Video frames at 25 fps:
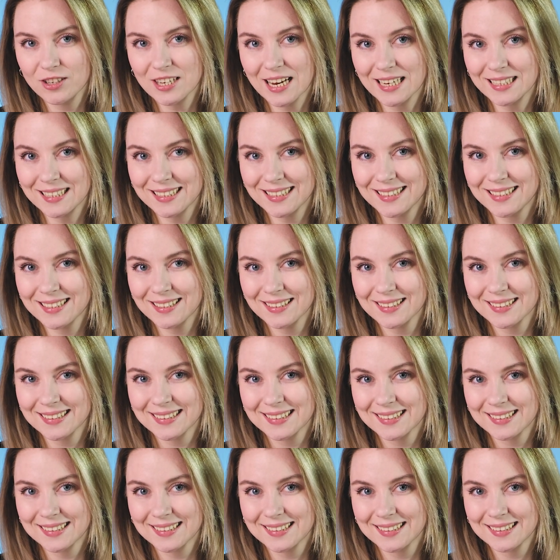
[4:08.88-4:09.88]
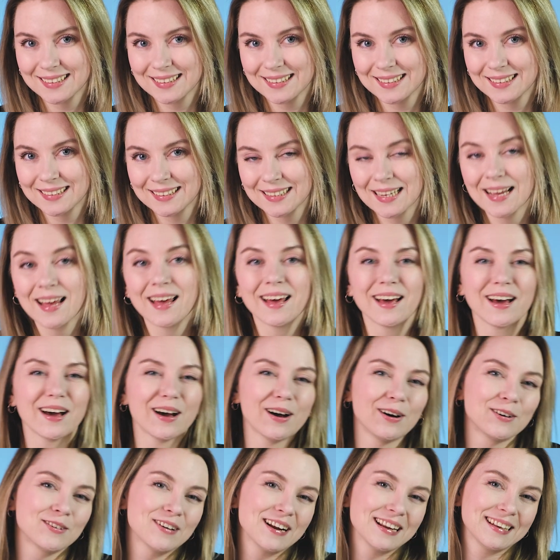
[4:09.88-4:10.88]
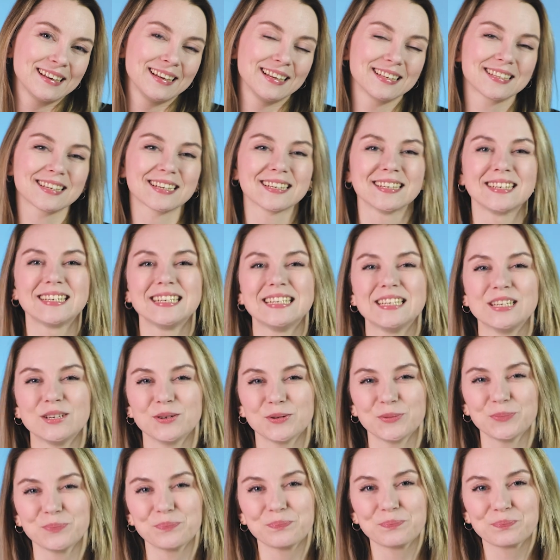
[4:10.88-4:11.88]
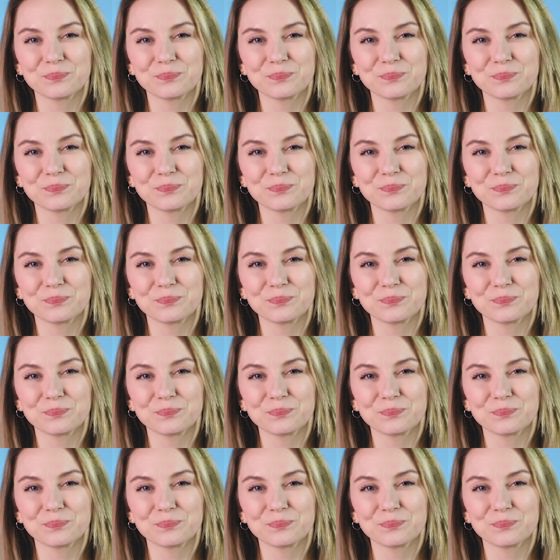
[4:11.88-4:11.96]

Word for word: you done it? All right, let's continue.